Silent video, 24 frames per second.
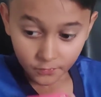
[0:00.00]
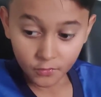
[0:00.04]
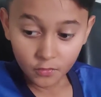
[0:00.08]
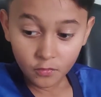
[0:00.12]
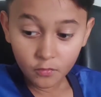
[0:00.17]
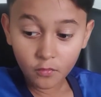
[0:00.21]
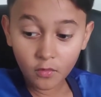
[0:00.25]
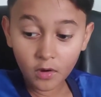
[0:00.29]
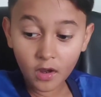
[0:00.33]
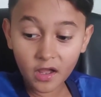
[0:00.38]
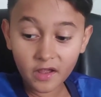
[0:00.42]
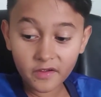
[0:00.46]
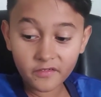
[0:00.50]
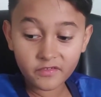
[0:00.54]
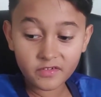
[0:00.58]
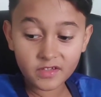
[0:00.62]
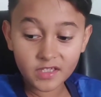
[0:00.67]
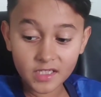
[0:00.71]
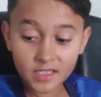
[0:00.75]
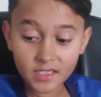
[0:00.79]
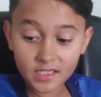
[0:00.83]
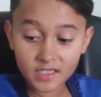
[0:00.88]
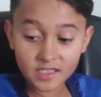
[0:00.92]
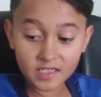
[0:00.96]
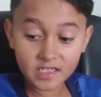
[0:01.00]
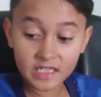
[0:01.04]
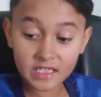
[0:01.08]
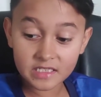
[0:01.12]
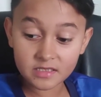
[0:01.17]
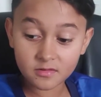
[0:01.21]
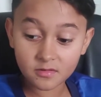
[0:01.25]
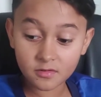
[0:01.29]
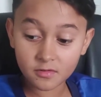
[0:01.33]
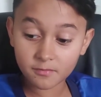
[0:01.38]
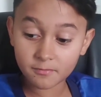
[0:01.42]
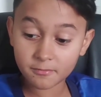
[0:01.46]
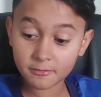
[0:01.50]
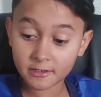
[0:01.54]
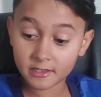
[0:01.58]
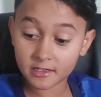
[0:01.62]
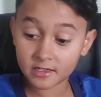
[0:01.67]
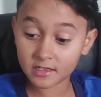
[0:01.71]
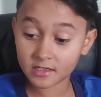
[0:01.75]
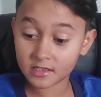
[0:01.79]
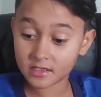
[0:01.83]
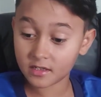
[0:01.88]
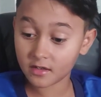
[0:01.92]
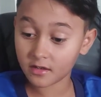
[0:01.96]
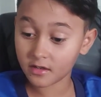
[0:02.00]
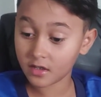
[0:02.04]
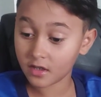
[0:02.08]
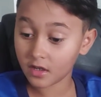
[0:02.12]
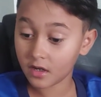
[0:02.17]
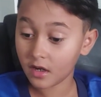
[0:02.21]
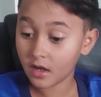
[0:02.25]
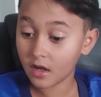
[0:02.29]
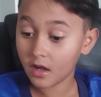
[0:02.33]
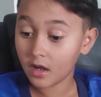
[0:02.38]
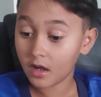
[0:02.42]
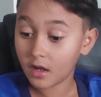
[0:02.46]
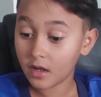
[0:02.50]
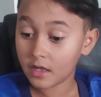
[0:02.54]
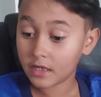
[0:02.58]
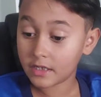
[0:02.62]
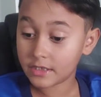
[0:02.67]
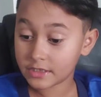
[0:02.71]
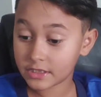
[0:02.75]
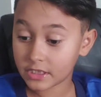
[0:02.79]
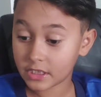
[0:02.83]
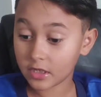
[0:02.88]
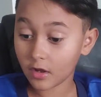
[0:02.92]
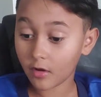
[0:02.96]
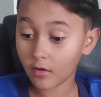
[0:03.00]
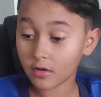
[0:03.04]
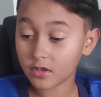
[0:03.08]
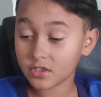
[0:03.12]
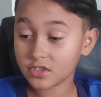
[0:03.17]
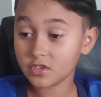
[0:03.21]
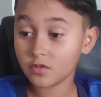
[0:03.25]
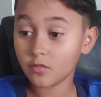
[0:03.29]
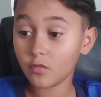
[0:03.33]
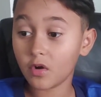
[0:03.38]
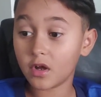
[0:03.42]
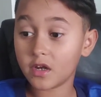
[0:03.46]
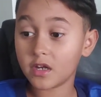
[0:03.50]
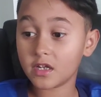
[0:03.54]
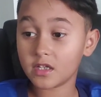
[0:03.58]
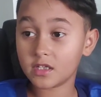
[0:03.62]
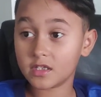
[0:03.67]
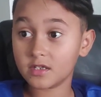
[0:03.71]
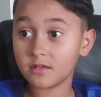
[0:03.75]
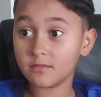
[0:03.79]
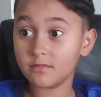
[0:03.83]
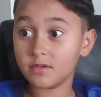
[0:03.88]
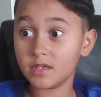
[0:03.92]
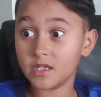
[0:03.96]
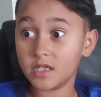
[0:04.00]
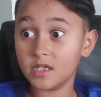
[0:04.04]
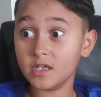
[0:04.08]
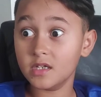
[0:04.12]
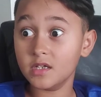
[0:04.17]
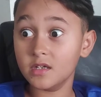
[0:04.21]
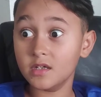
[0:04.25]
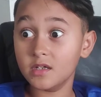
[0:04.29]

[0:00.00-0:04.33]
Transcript: One, it keeps repeating until you, as tall as you want it to be,